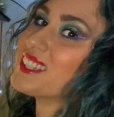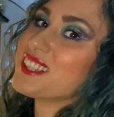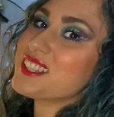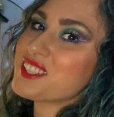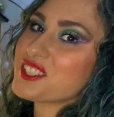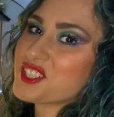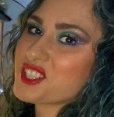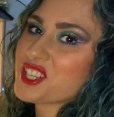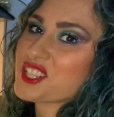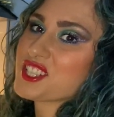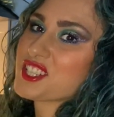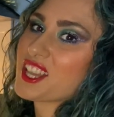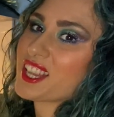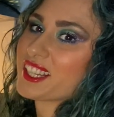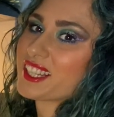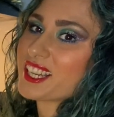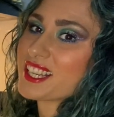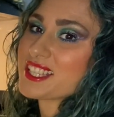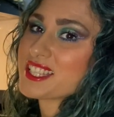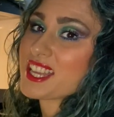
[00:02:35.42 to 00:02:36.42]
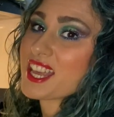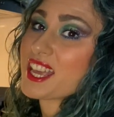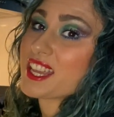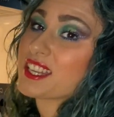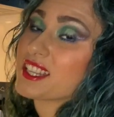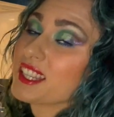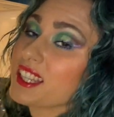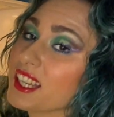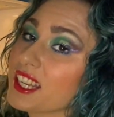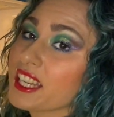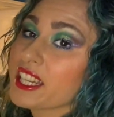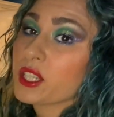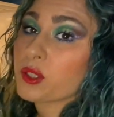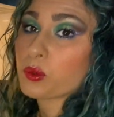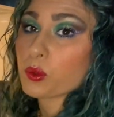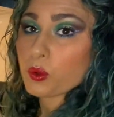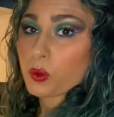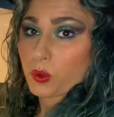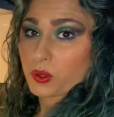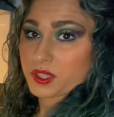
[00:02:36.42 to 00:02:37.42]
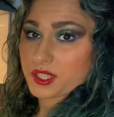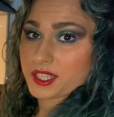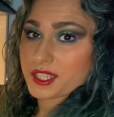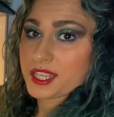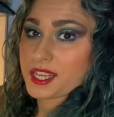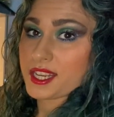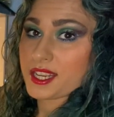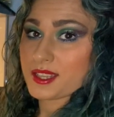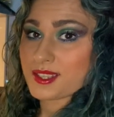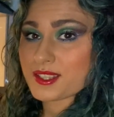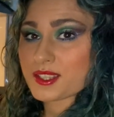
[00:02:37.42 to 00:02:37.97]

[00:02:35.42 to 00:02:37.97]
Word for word: And just like I said, equal quantities.